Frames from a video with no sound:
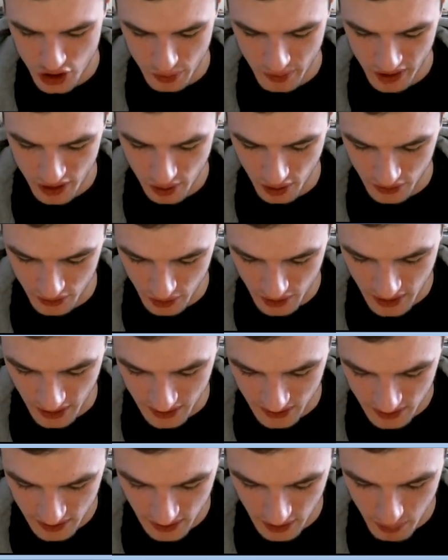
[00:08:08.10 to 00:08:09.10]
because you can
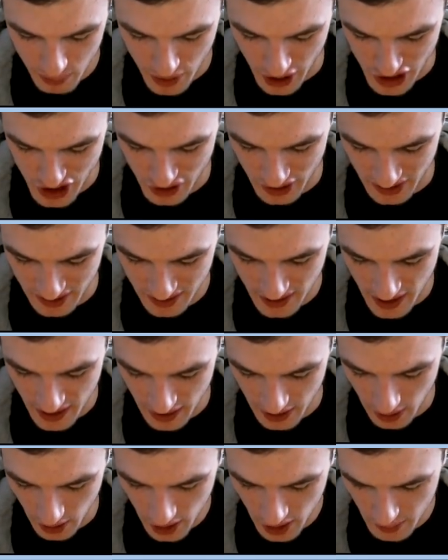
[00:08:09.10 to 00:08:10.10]
see pressure is
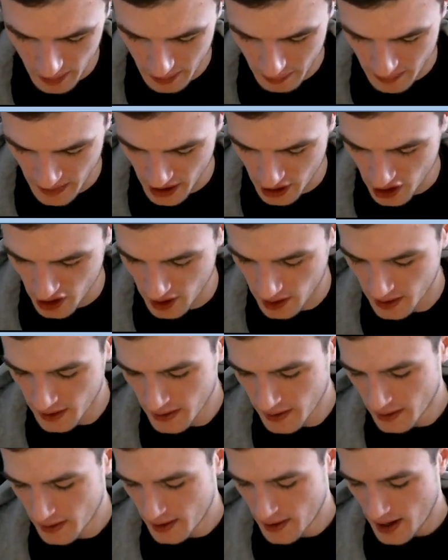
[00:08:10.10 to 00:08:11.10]
getting a little bit bigger,
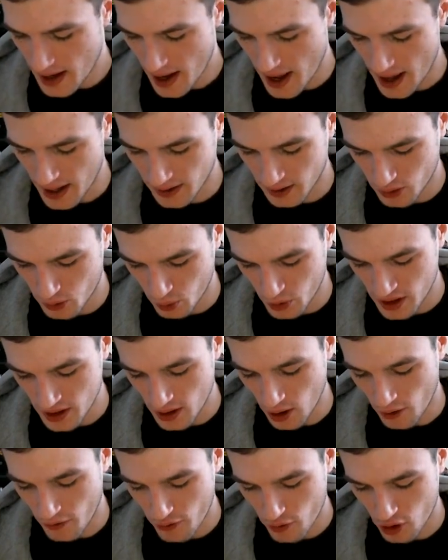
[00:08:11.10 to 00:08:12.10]
and we
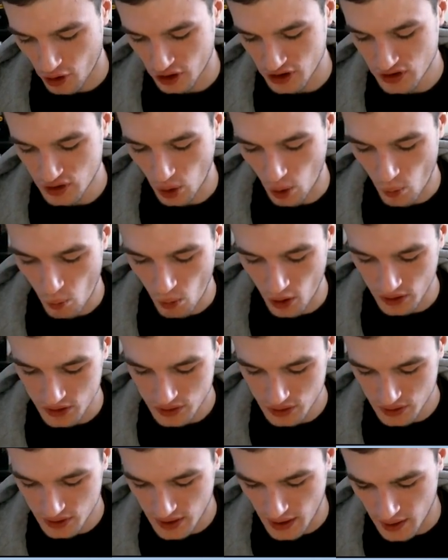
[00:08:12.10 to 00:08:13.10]
of course don't want
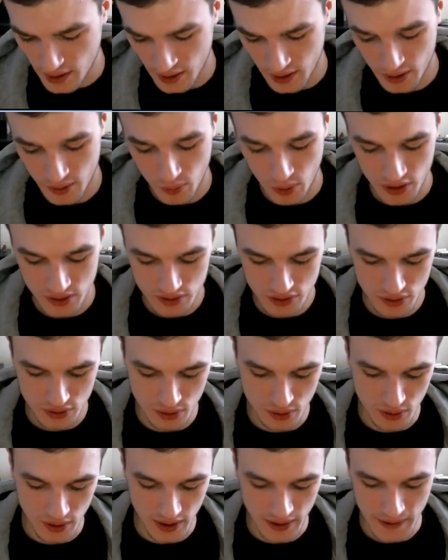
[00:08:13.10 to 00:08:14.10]

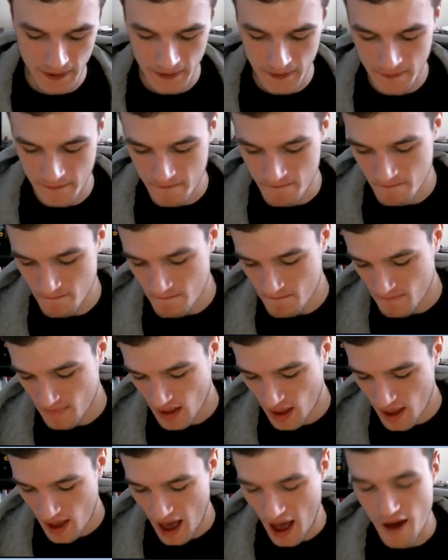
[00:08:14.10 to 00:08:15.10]
to
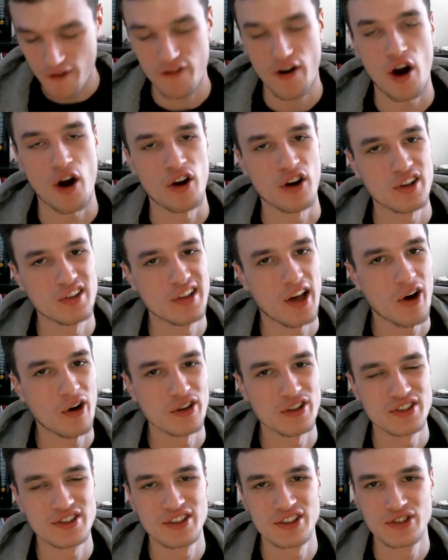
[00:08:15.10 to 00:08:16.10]
have our
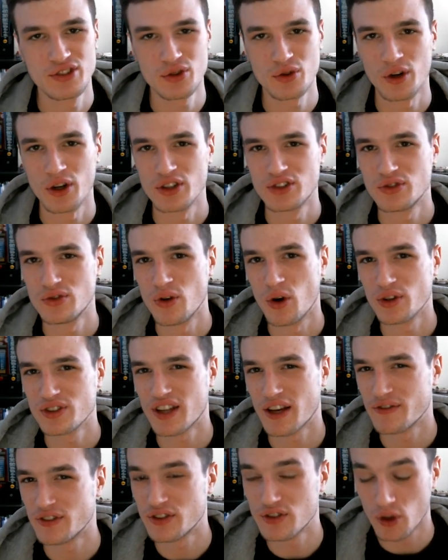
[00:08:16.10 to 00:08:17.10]
towers destroyed to those
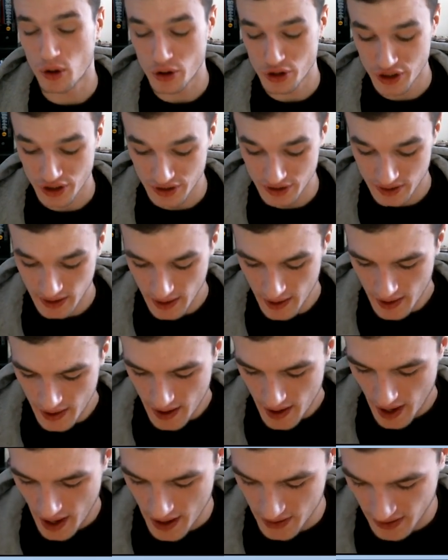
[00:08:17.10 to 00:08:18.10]
heavy soldiers,
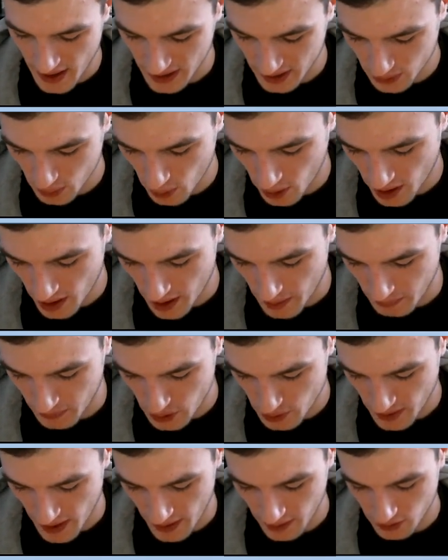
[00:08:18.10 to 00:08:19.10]
and that's what I'm
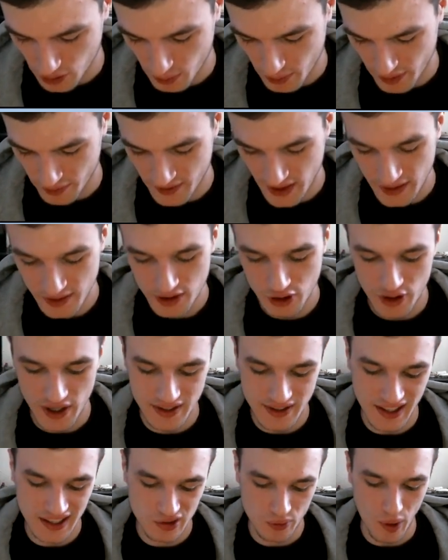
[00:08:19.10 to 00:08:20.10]
trying to prevent here. And
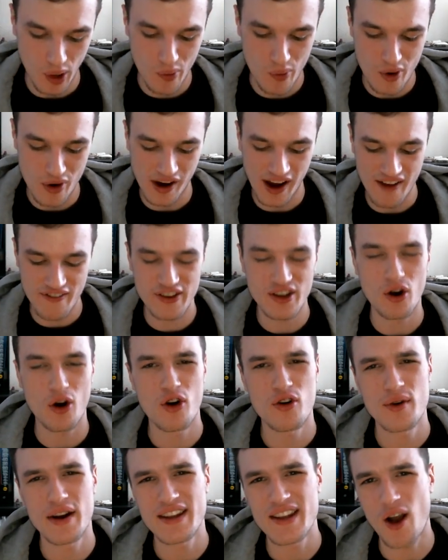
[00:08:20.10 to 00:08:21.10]
that's why we're having
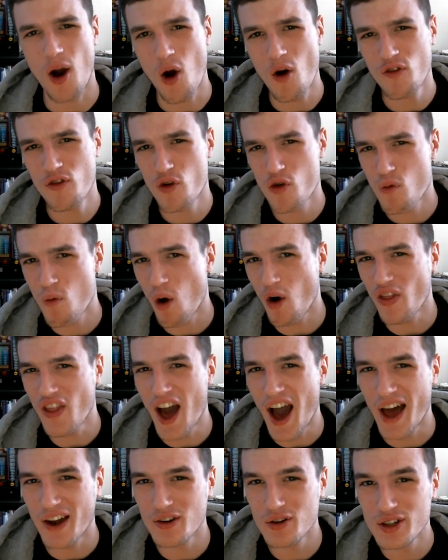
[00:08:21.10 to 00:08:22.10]
already over
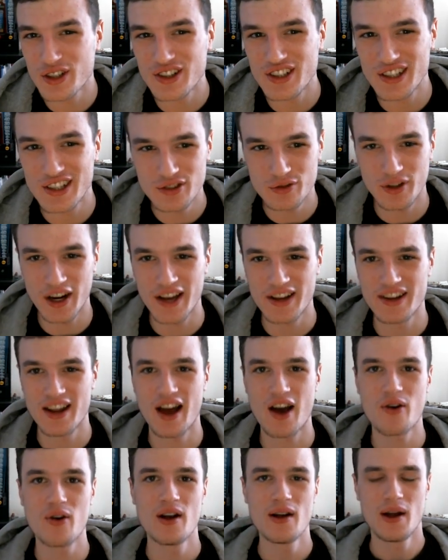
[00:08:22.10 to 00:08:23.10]
100 years right
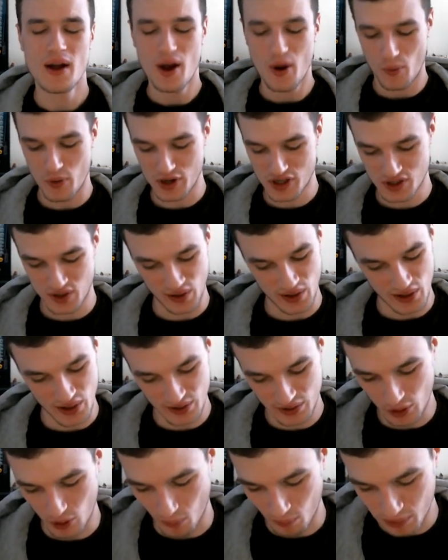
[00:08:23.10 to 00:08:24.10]
now, which
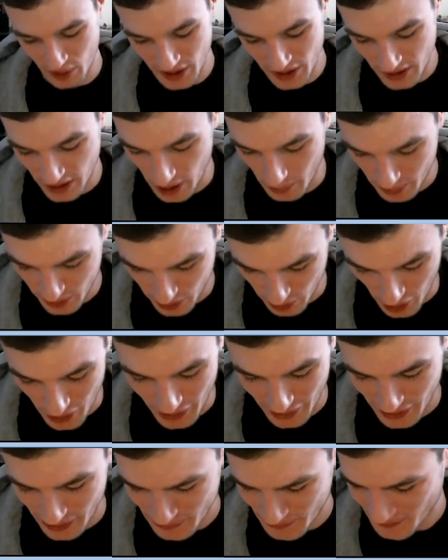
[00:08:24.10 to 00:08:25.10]
is completely
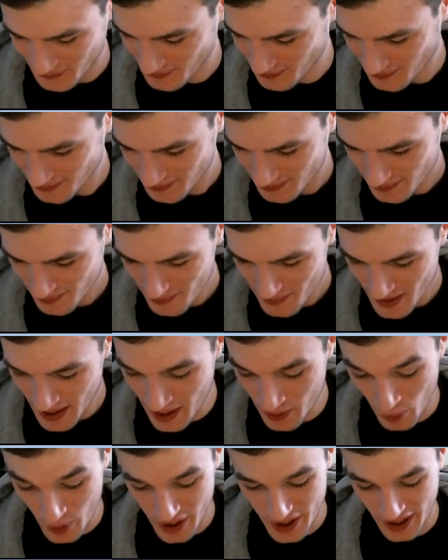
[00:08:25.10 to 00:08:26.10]
absurd.
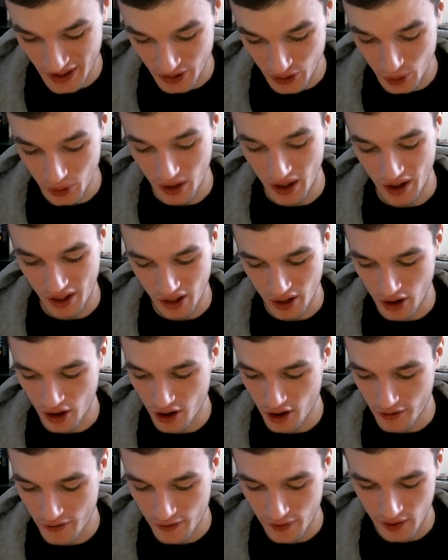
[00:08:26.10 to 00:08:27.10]
And we can do a
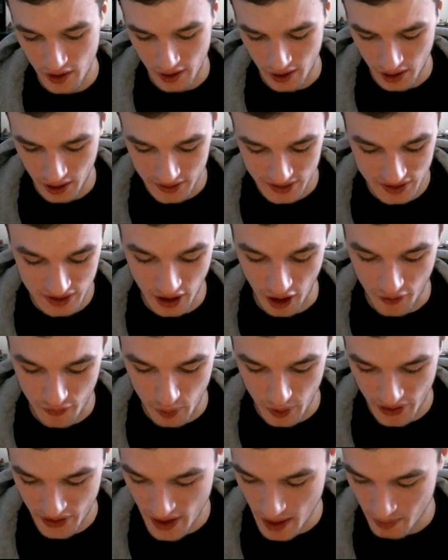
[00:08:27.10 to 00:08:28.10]
lot of stuff
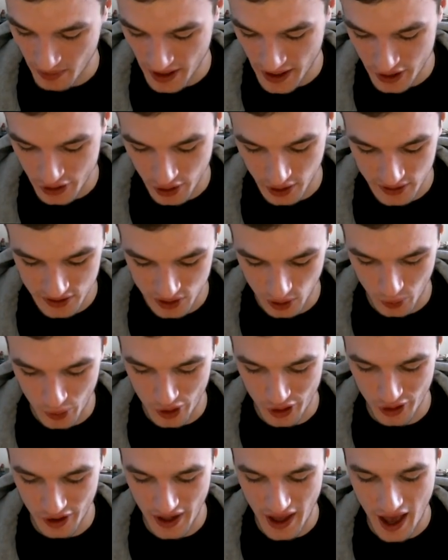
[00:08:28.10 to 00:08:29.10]
with them later on. So
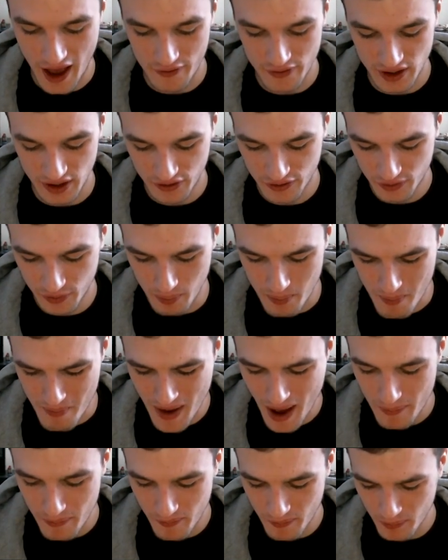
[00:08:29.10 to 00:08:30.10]
we're gonna have this
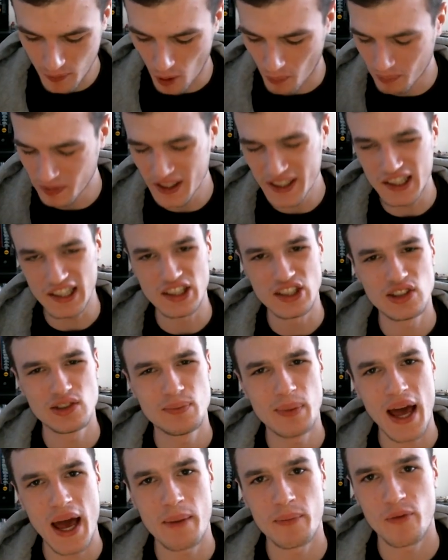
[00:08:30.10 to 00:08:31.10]
map completely
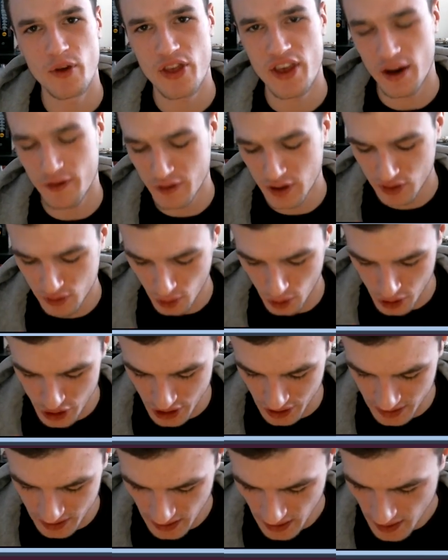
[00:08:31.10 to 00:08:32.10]
spammed with heavy
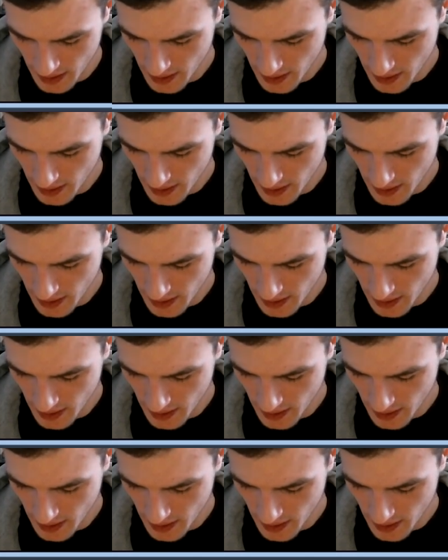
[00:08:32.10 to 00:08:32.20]
soldiers,